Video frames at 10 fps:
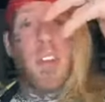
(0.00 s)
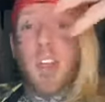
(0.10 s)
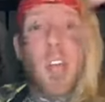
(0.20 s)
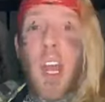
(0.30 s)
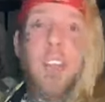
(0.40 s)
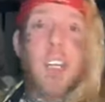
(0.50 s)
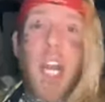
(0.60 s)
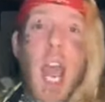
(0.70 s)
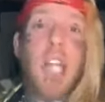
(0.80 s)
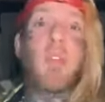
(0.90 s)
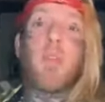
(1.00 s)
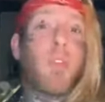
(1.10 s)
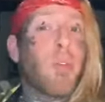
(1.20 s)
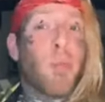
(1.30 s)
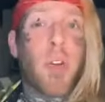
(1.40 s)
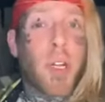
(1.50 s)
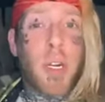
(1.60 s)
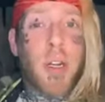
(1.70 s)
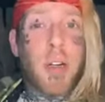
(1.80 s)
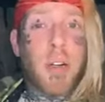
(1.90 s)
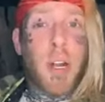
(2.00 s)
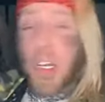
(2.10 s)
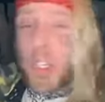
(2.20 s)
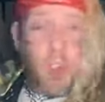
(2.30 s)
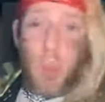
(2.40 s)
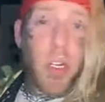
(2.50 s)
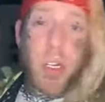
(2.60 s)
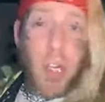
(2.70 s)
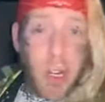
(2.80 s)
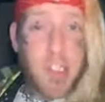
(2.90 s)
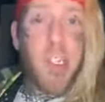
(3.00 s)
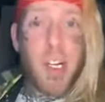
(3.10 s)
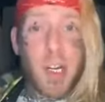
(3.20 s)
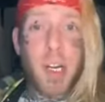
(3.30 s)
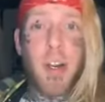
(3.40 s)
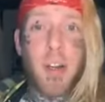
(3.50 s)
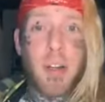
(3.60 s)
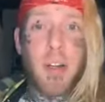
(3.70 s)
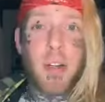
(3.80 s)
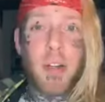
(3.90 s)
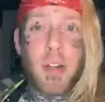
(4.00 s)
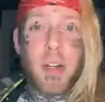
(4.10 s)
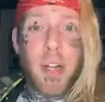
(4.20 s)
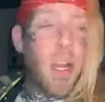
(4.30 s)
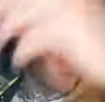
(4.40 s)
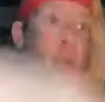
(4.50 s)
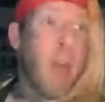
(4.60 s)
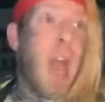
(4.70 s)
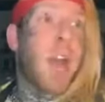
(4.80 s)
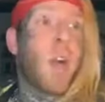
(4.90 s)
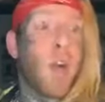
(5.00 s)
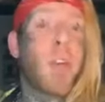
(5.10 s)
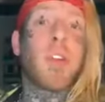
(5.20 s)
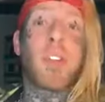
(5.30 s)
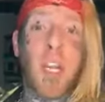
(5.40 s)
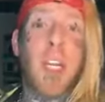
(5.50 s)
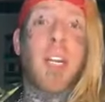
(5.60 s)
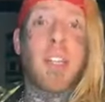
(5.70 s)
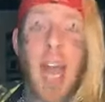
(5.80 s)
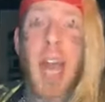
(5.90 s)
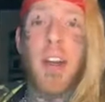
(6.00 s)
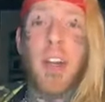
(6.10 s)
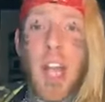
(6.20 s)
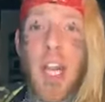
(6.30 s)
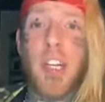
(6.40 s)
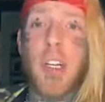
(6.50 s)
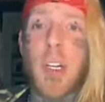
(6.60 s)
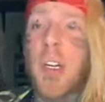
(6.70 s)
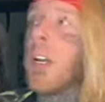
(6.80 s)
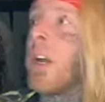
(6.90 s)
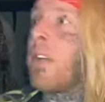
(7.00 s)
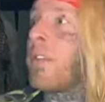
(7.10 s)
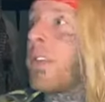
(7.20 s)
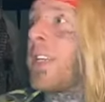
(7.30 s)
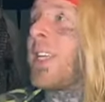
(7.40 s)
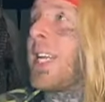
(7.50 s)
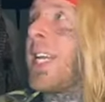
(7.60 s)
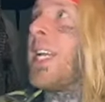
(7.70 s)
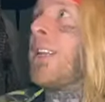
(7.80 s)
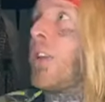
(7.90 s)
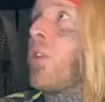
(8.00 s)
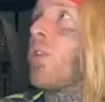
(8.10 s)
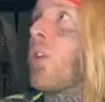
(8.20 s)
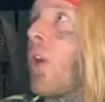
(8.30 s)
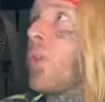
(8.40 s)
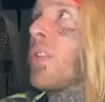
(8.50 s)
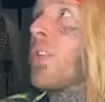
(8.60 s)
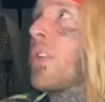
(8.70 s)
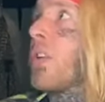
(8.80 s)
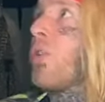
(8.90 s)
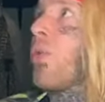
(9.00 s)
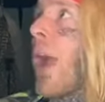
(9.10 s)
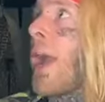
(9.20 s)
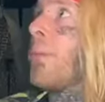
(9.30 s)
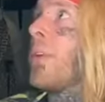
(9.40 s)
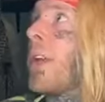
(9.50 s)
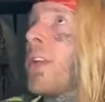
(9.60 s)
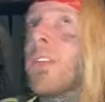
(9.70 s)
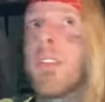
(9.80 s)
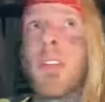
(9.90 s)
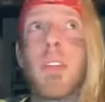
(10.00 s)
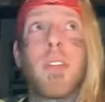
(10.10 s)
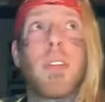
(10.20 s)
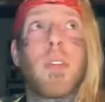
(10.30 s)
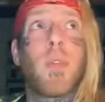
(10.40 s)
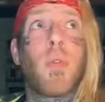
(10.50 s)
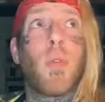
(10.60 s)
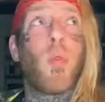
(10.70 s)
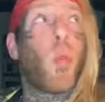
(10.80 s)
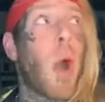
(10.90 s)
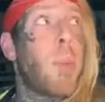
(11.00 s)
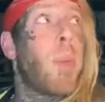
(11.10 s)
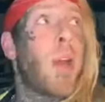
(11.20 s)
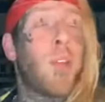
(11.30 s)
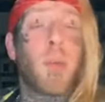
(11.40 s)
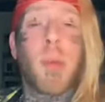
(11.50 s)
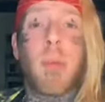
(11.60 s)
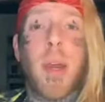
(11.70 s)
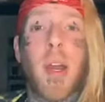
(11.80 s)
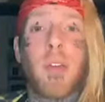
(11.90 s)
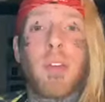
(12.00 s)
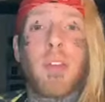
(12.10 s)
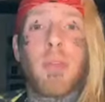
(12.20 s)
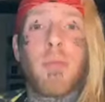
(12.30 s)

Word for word: a dusty ass room. Really, I think it's really dusty in here. Either that, or there's like an entire nation of teeny little ghosts crammed into this one bedroom in my house.